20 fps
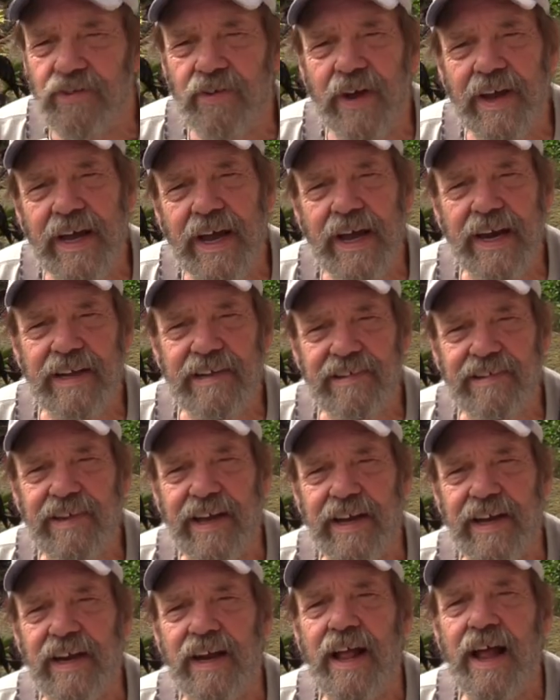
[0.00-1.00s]
so I got
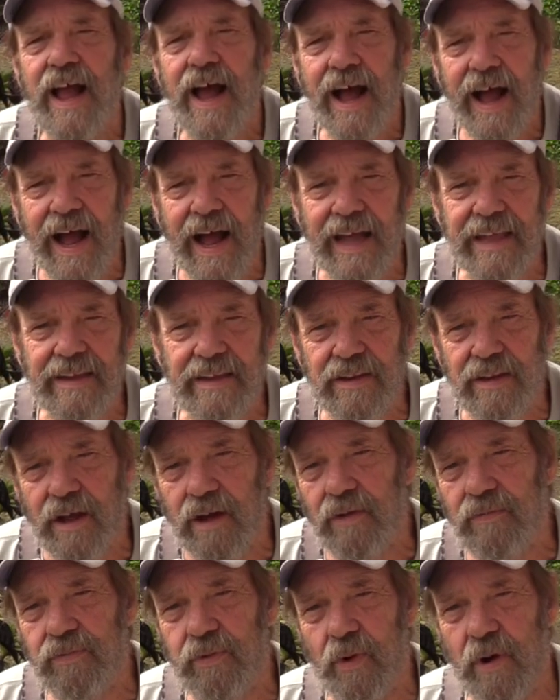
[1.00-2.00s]
excited. I
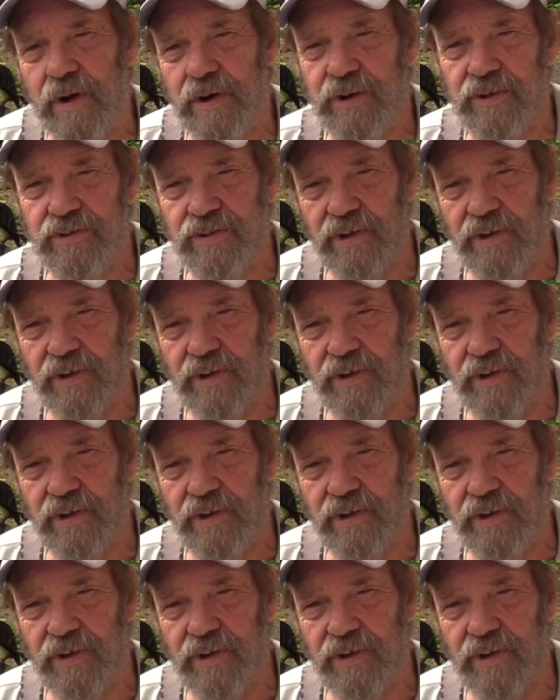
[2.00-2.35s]
love water